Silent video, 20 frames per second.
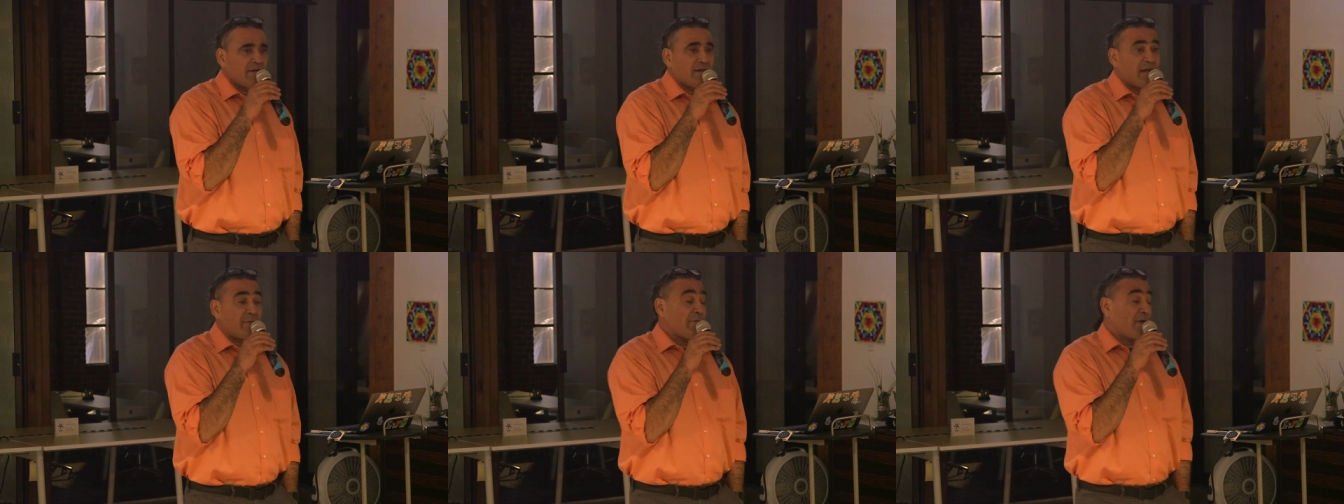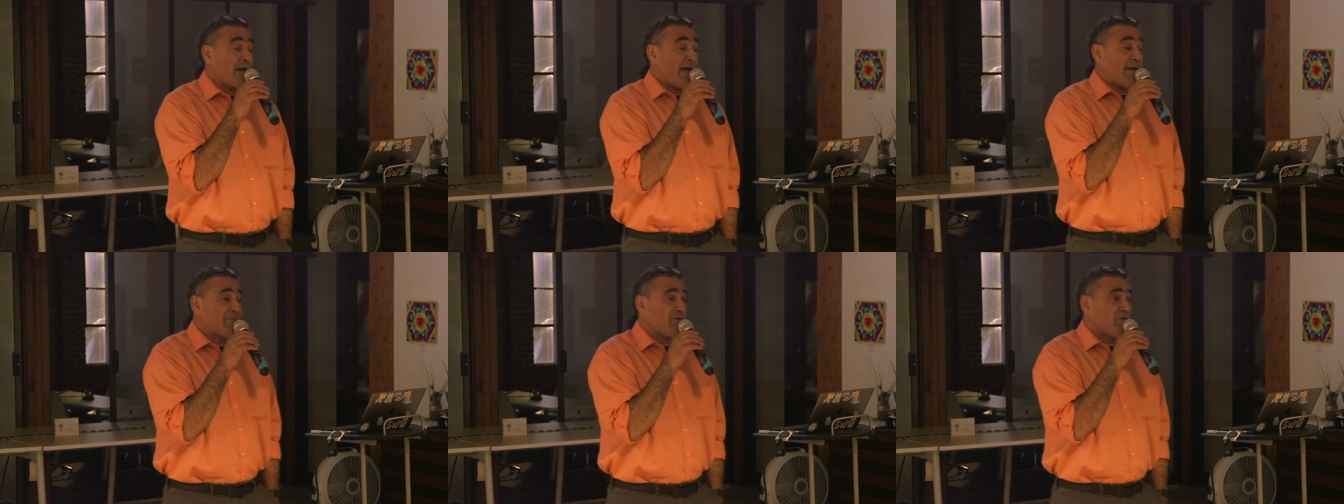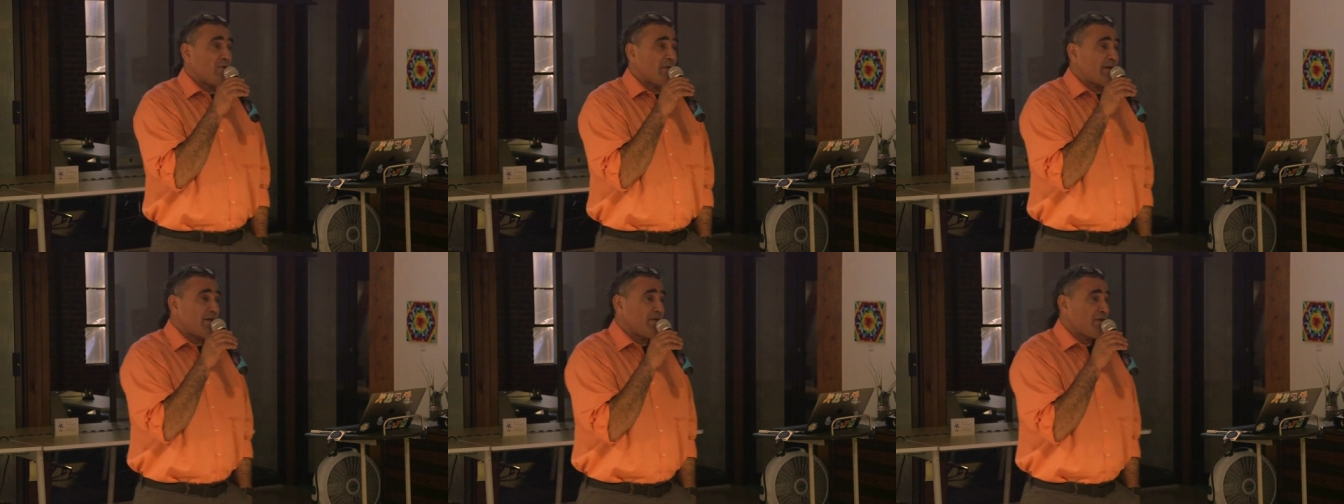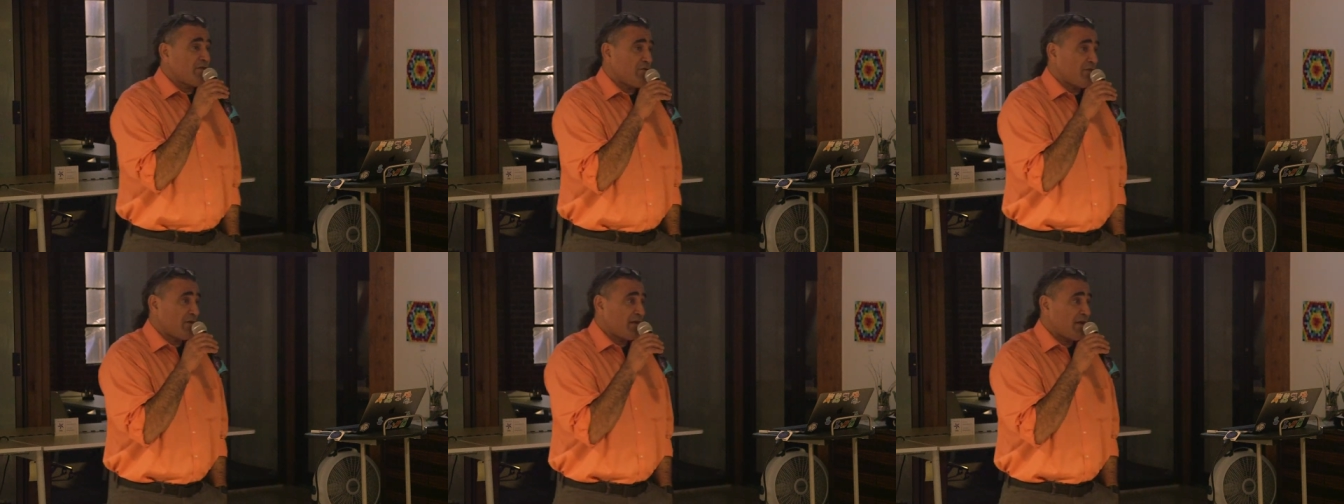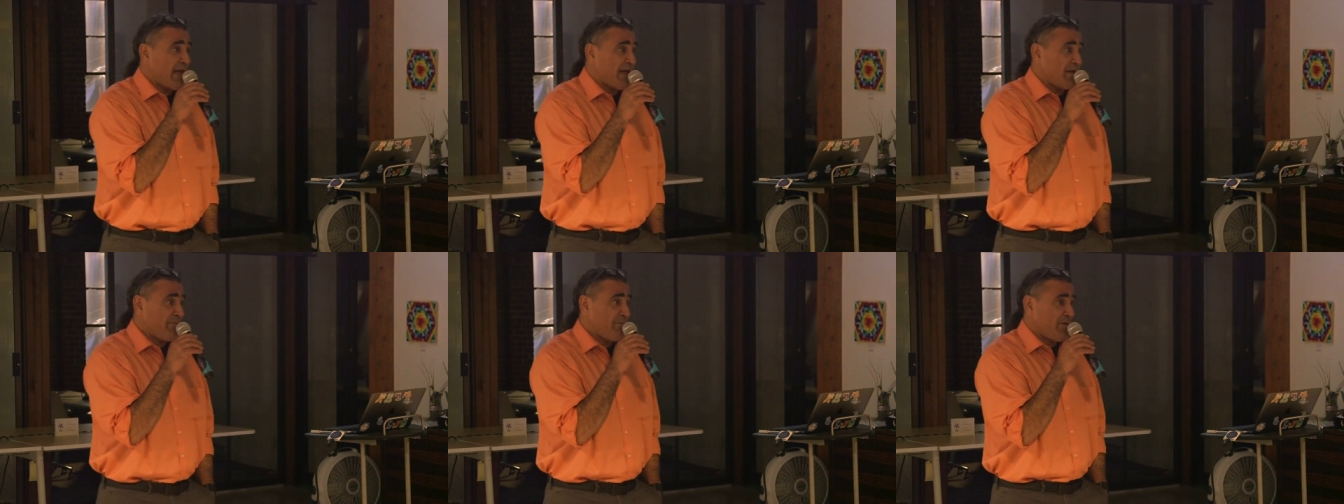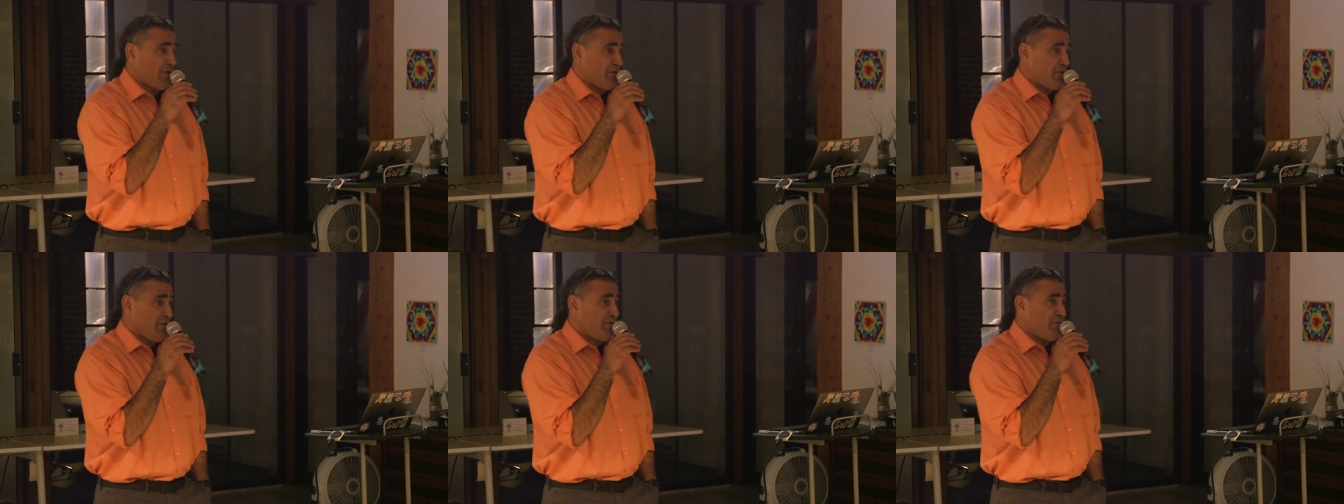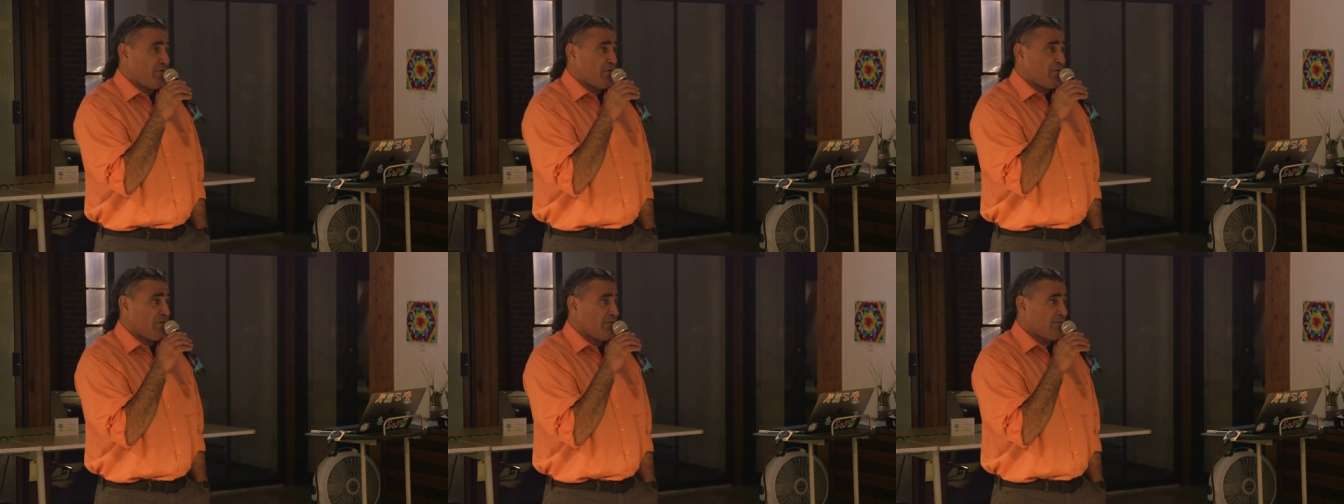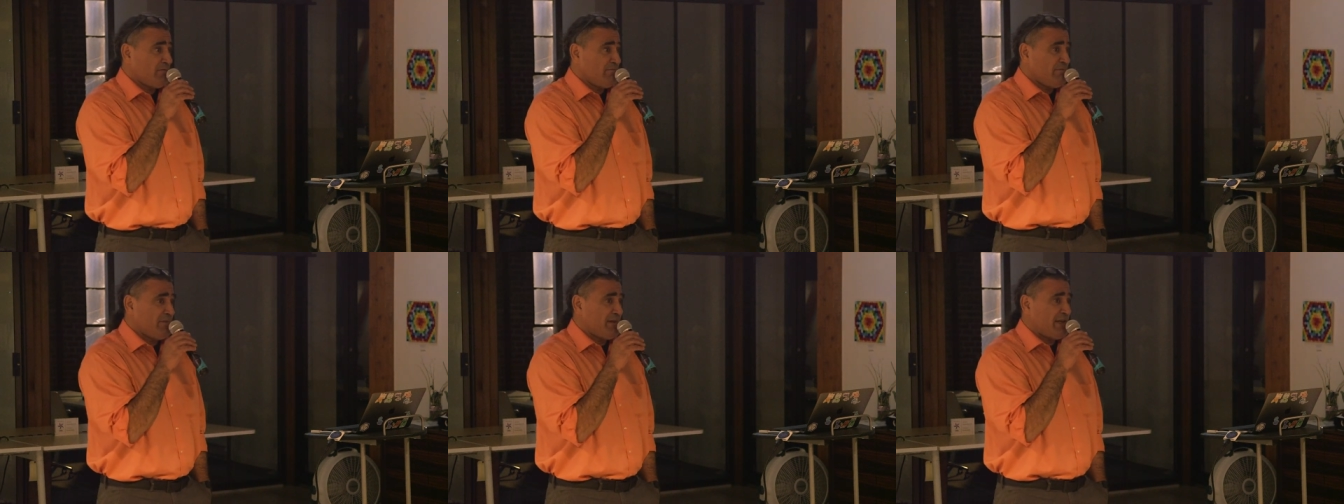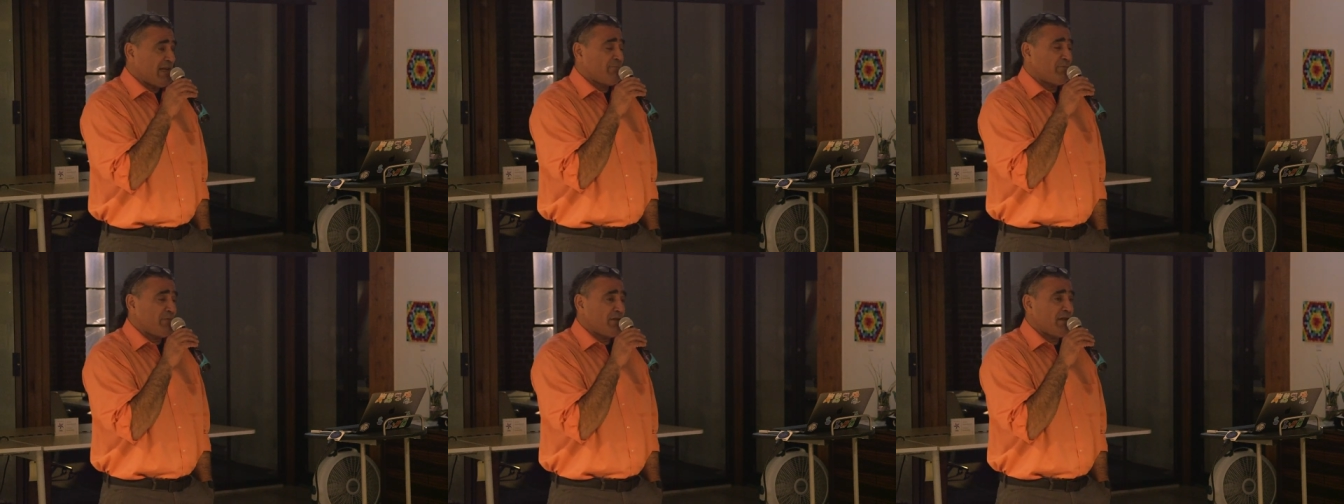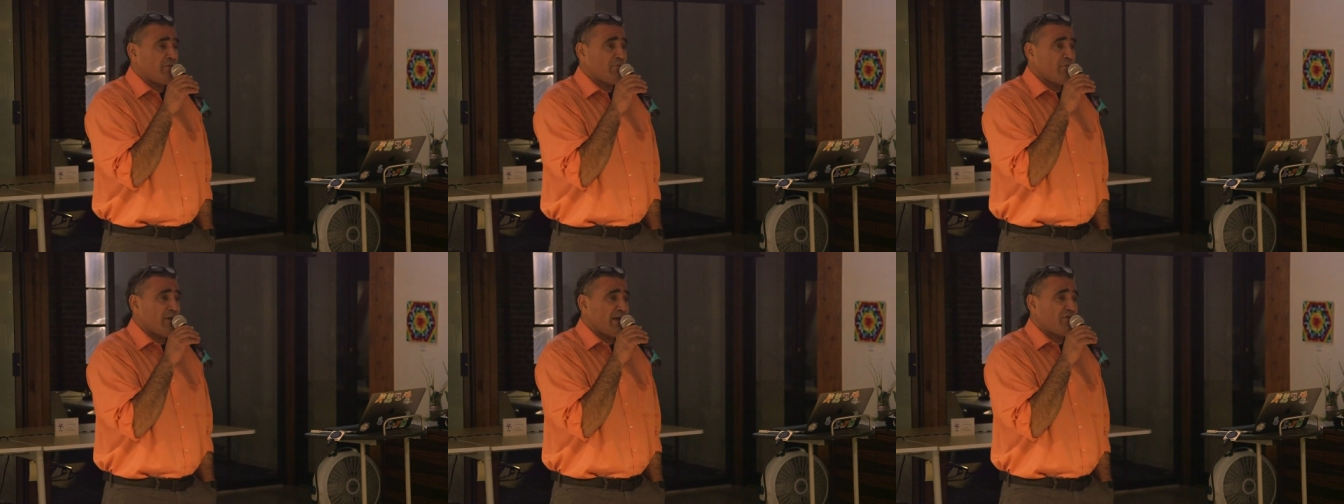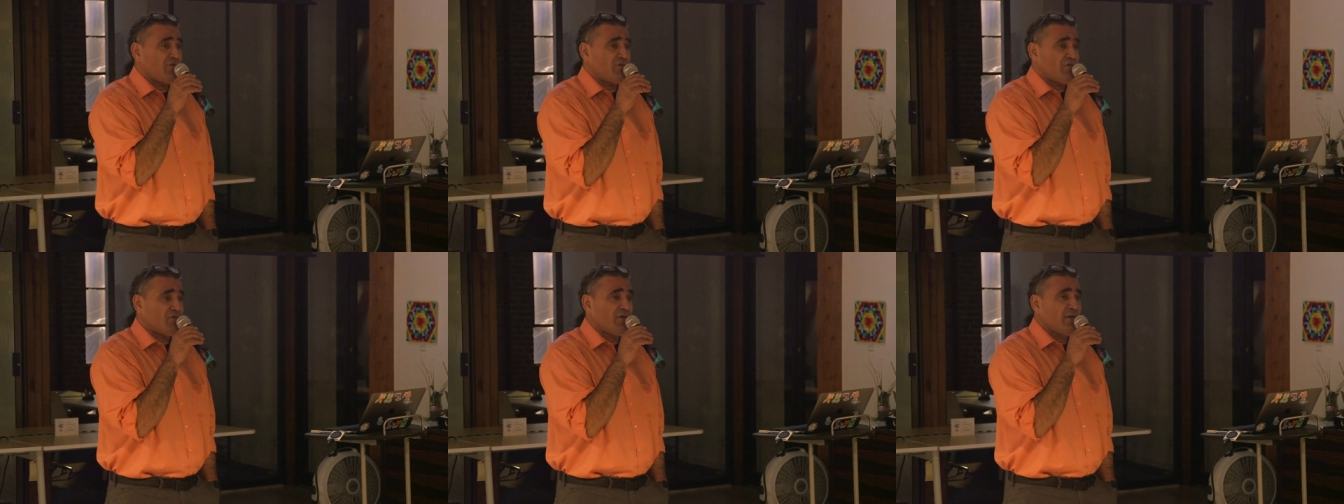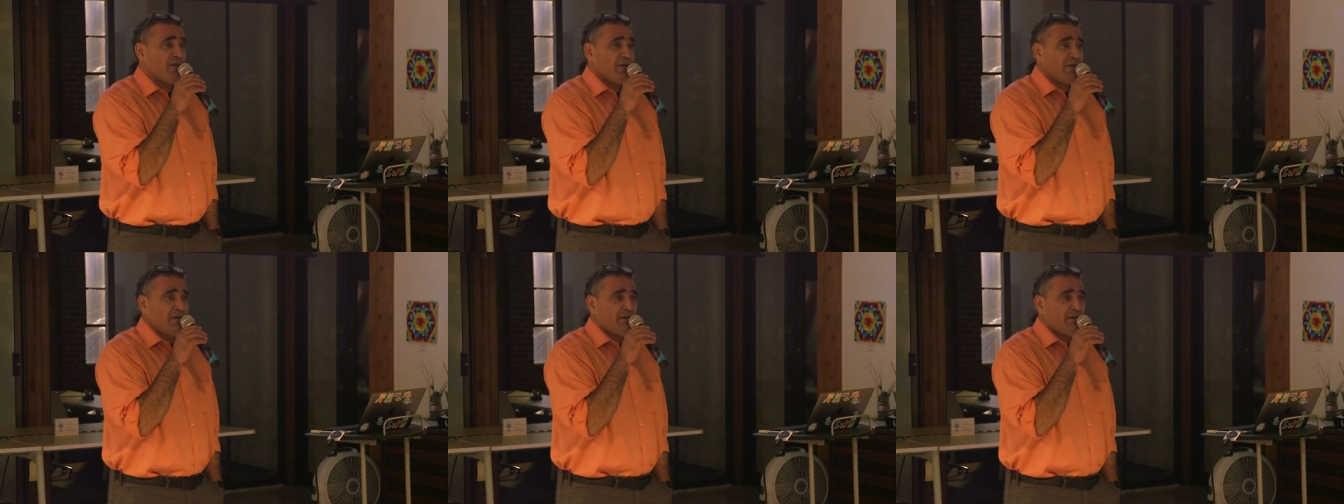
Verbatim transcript: that perhaps we can create beautiful, deeply rich,